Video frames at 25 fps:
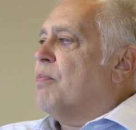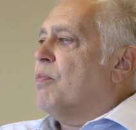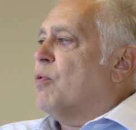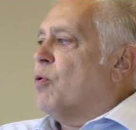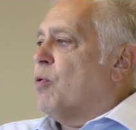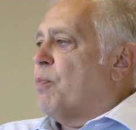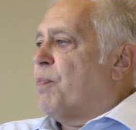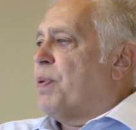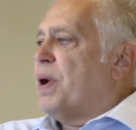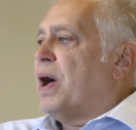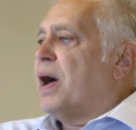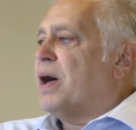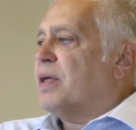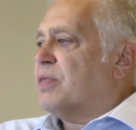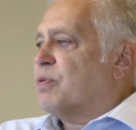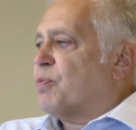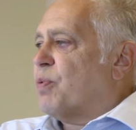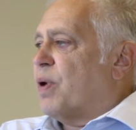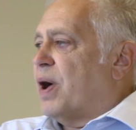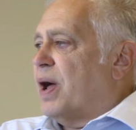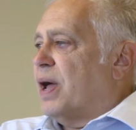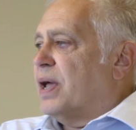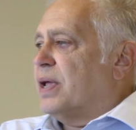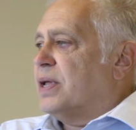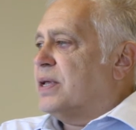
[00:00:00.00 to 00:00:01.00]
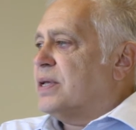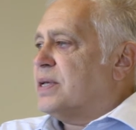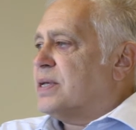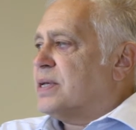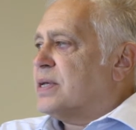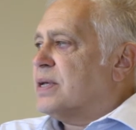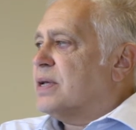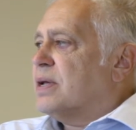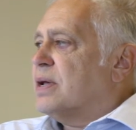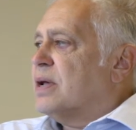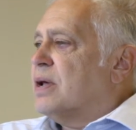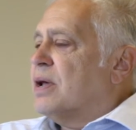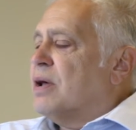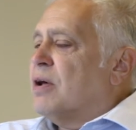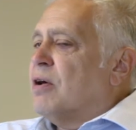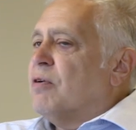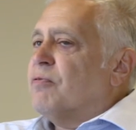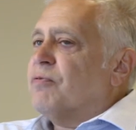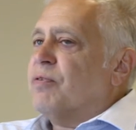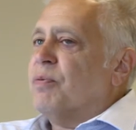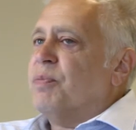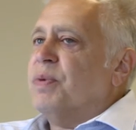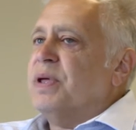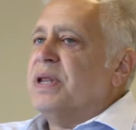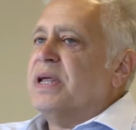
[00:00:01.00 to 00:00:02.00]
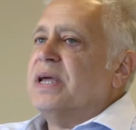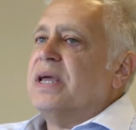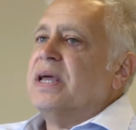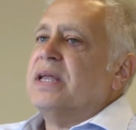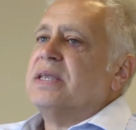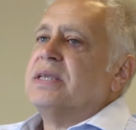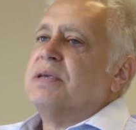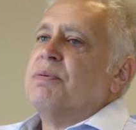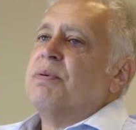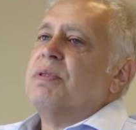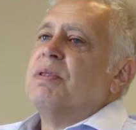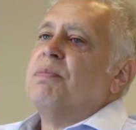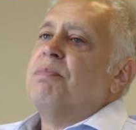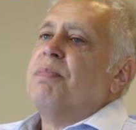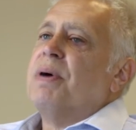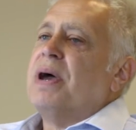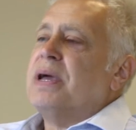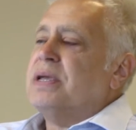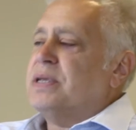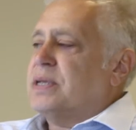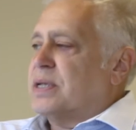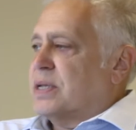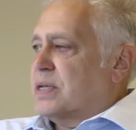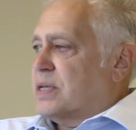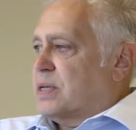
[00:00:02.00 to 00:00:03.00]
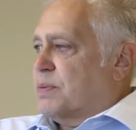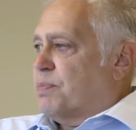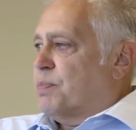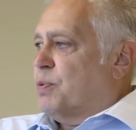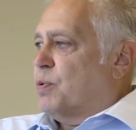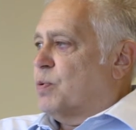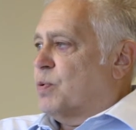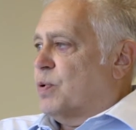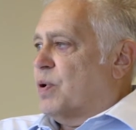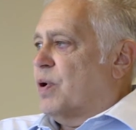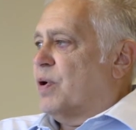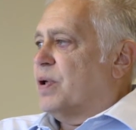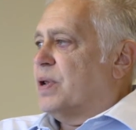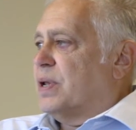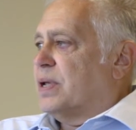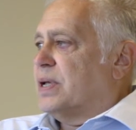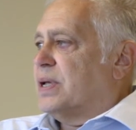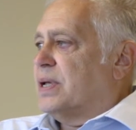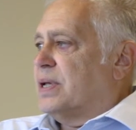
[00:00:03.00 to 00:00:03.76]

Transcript: more pathways for me to get some of the basic support I